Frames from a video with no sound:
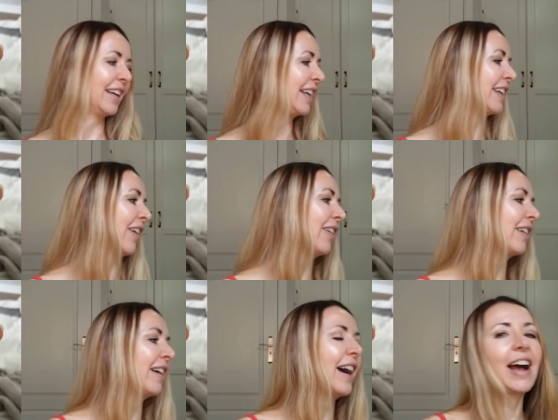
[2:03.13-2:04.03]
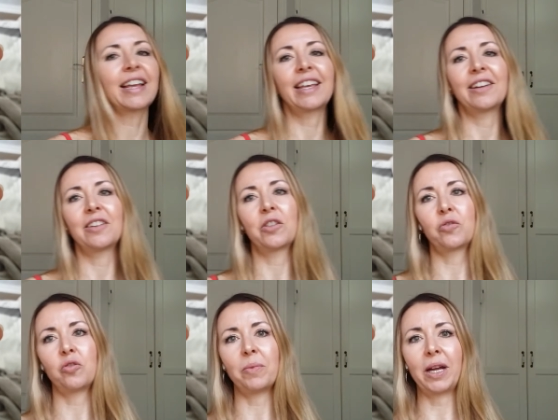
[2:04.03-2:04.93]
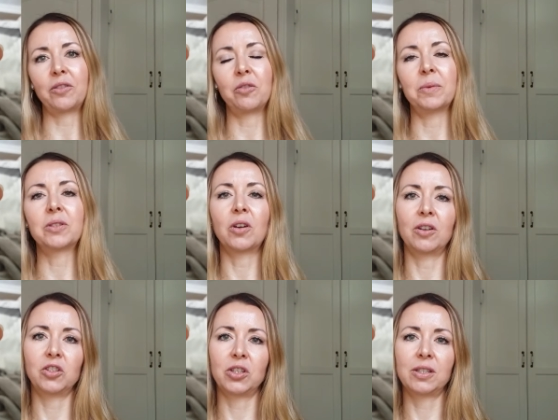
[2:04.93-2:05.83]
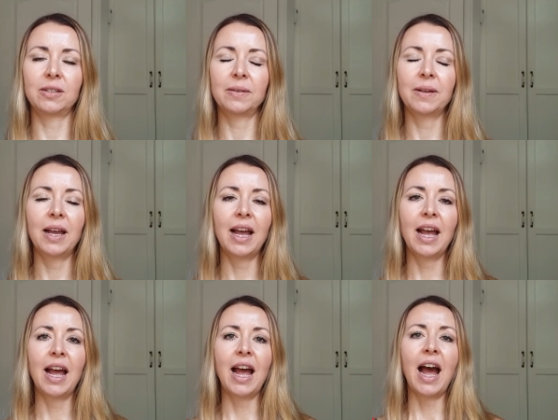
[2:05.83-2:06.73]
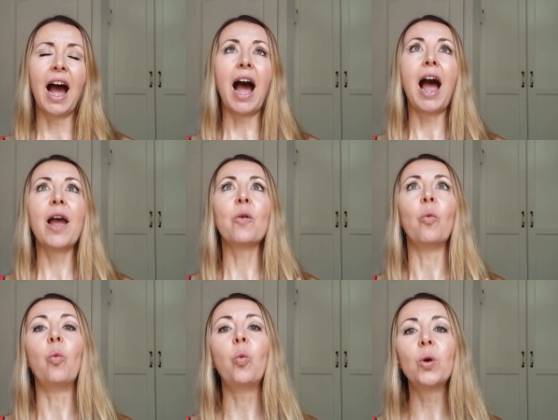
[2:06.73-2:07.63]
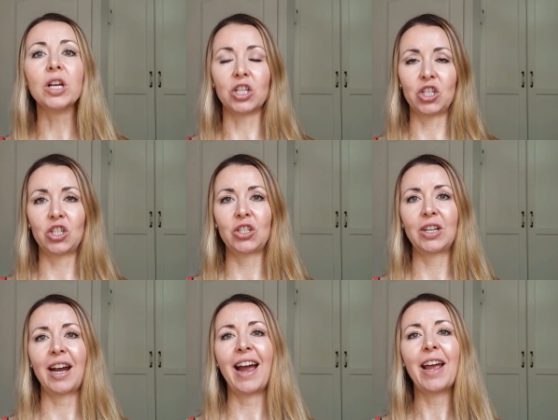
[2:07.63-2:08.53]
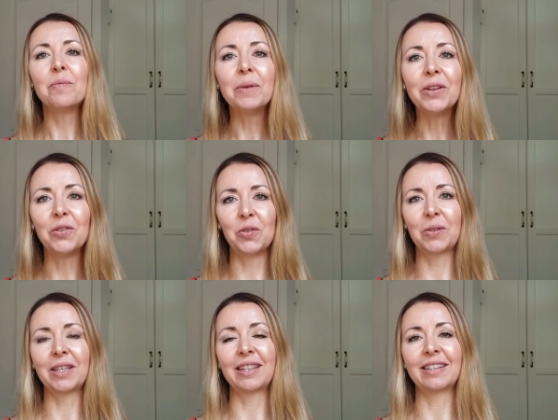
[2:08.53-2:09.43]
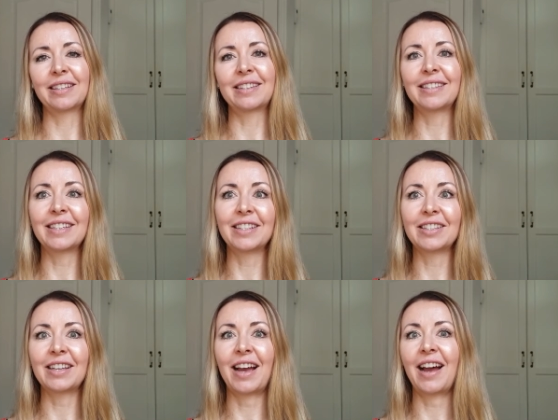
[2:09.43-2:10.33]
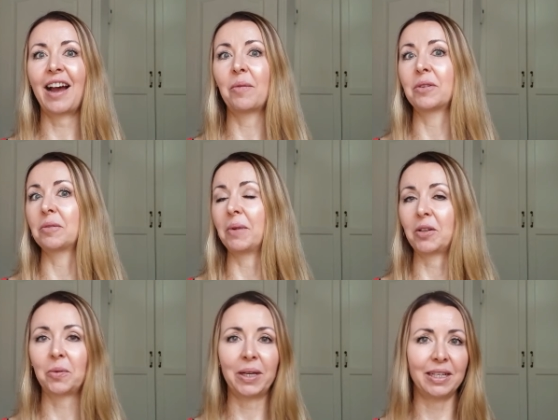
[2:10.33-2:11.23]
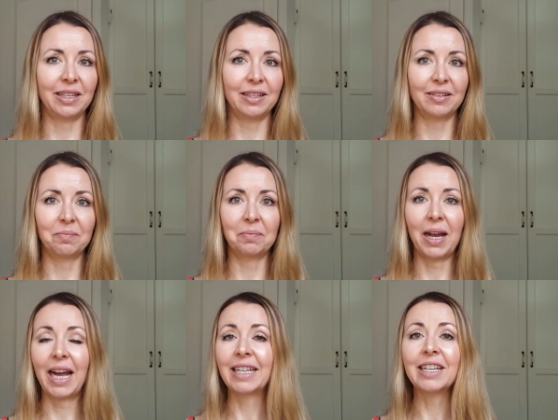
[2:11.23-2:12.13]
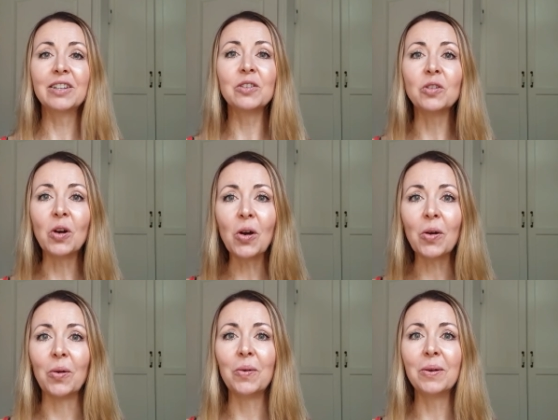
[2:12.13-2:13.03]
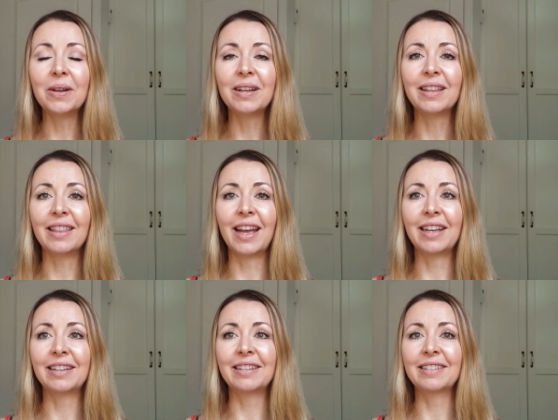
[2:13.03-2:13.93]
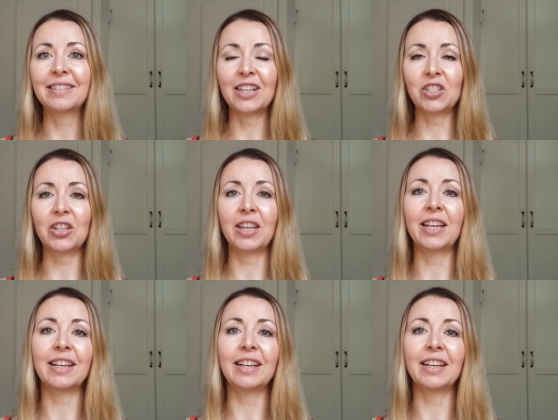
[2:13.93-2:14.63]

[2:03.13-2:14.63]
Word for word: yeah, I get it through my dermatologist. I wish I had been using this since I was in my 20s. I didn't know that such a thing